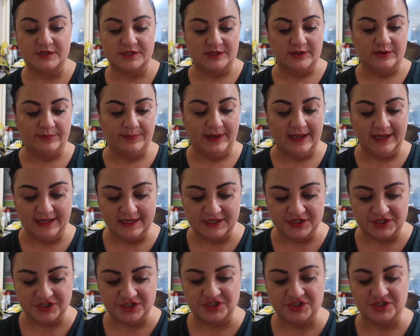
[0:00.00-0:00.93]
So a
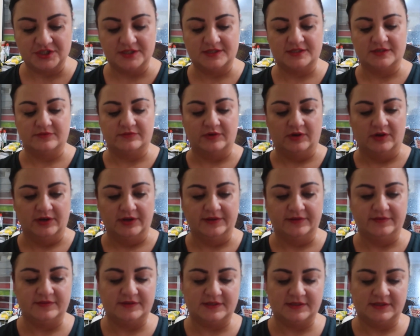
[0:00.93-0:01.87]
package has just
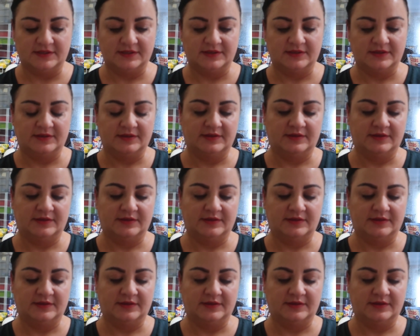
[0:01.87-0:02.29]
arrived.